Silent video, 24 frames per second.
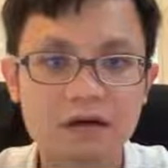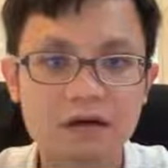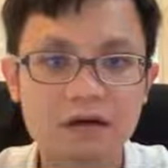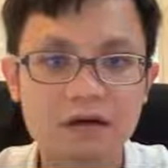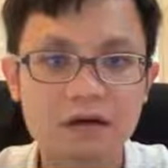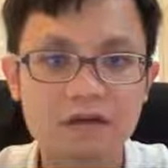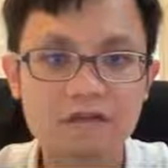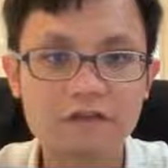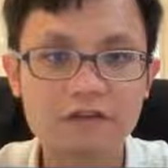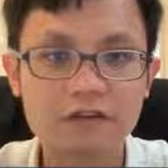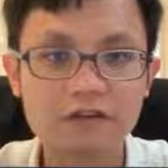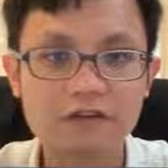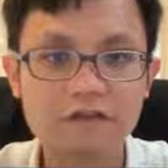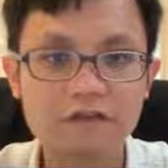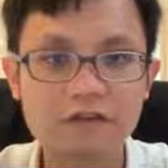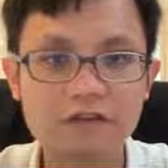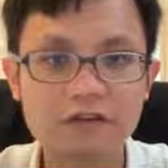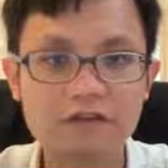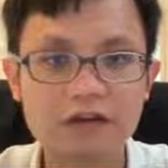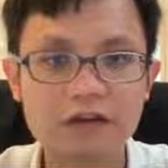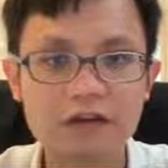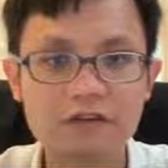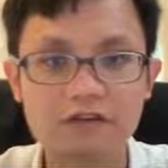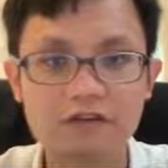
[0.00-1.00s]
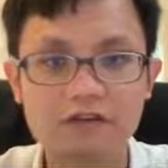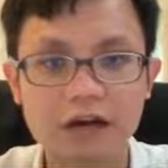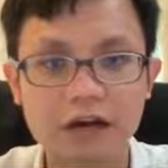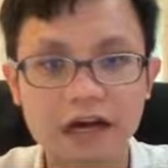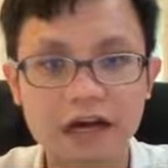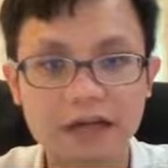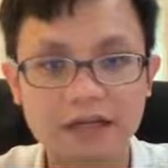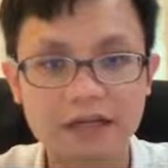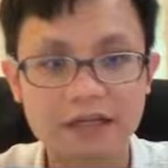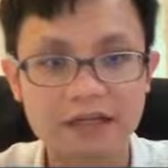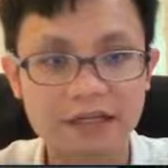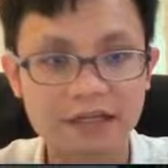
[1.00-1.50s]
of course, we want to
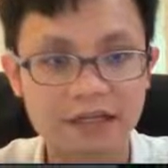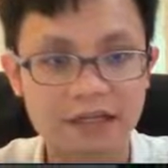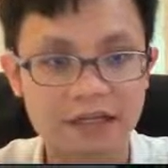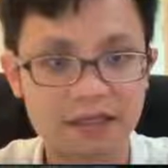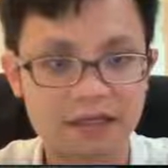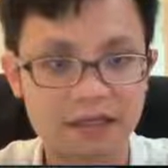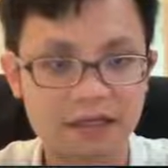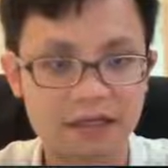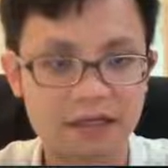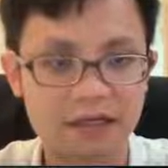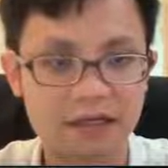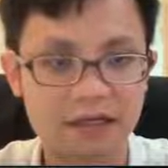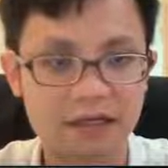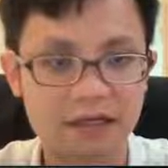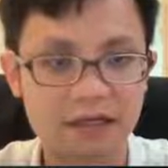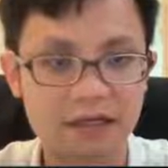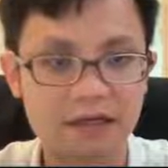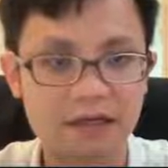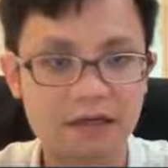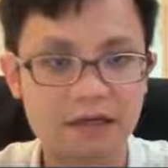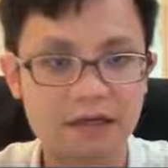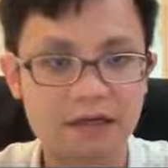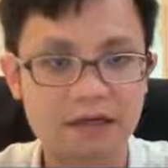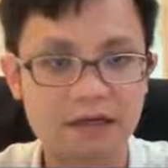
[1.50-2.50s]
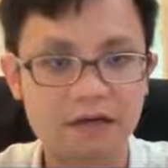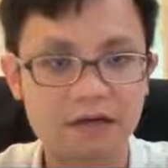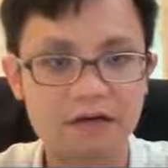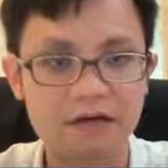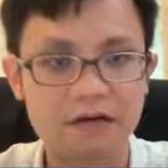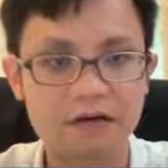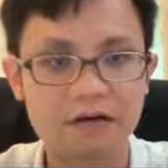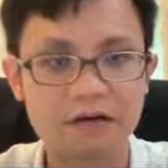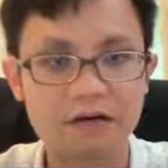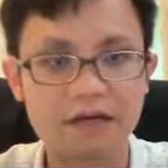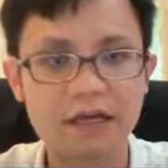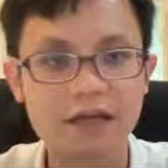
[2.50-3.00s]
harden it.
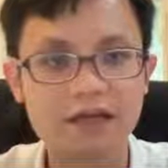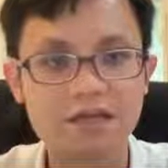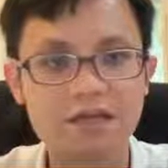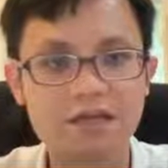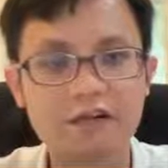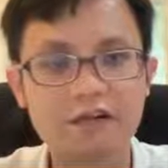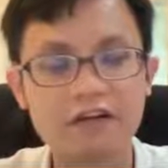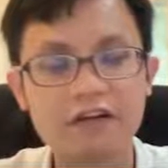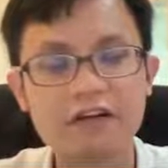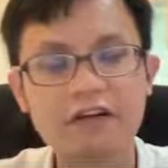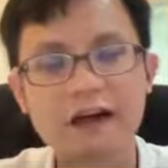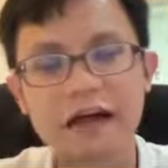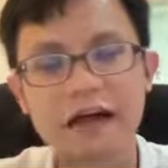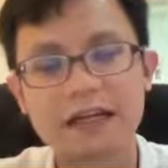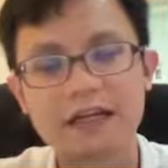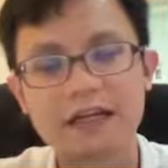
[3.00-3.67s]
We want